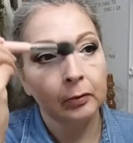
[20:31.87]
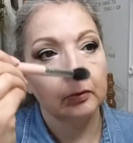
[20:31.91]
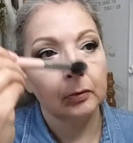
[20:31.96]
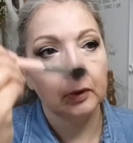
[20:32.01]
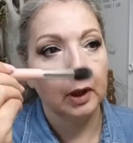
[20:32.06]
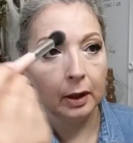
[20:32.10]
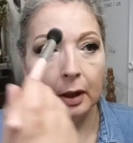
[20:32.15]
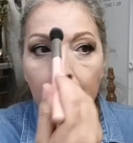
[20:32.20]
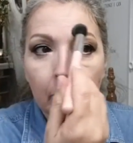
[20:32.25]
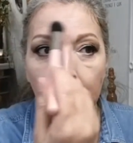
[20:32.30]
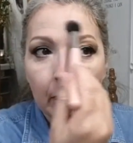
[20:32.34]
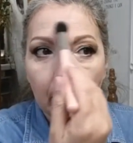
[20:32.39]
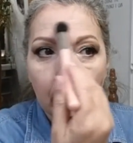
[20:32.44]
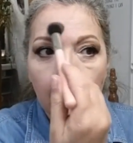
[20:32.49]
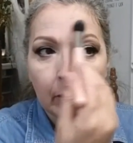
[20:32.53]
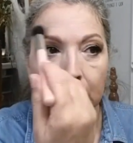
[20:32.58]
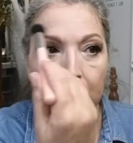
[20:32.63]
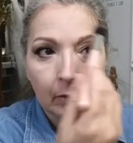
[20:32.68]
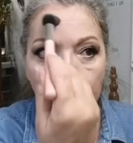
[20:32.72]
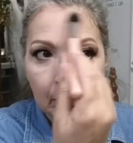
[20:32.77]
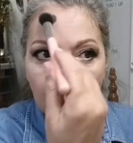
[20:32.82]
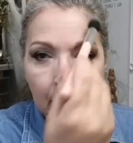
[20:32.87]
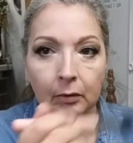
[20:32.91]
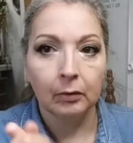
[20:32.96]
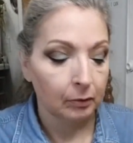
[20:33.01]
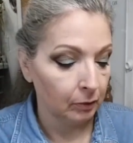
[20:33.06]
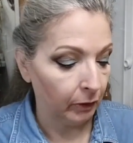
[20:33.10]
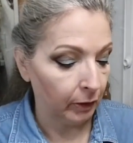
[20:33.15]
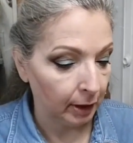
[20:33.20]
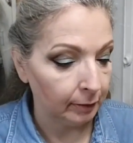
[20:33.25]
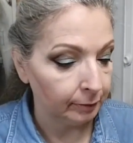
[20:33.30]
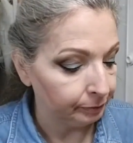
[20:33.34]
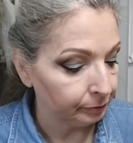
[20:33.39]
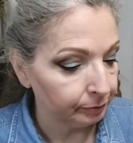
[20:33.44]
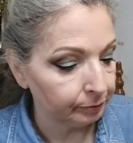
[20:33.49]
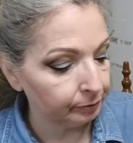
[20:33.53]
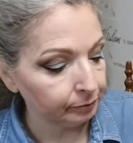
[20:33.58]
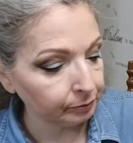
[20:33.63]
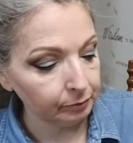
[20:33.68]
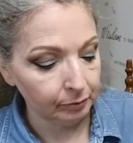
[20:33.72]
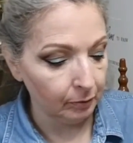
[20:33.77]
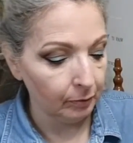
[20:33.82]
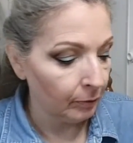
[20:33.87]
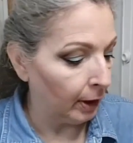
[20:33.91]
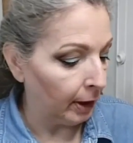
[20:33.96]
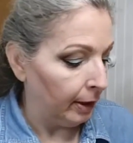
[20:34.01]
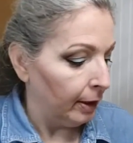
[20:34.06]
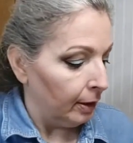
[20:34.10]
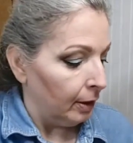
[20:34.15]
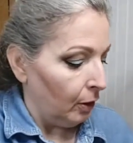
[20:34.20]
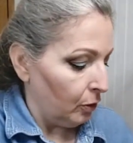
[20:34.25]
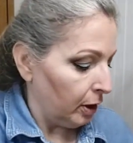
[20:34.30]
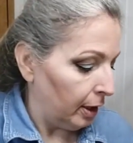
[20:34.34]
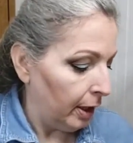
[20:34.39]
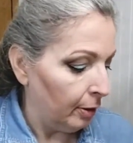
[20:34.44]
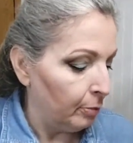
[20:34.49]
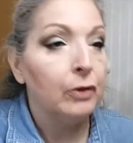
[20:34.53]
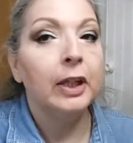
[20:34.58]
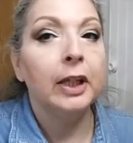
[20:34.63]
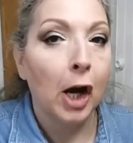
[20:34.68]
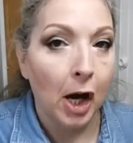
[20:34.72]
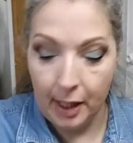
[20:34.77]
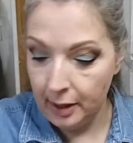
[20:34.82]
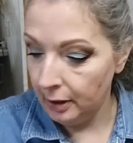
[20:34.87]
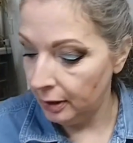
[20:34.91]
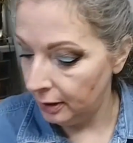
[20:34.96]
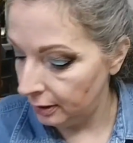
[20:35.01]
Down the bridge of my nose. Just like that. Okay, now moving on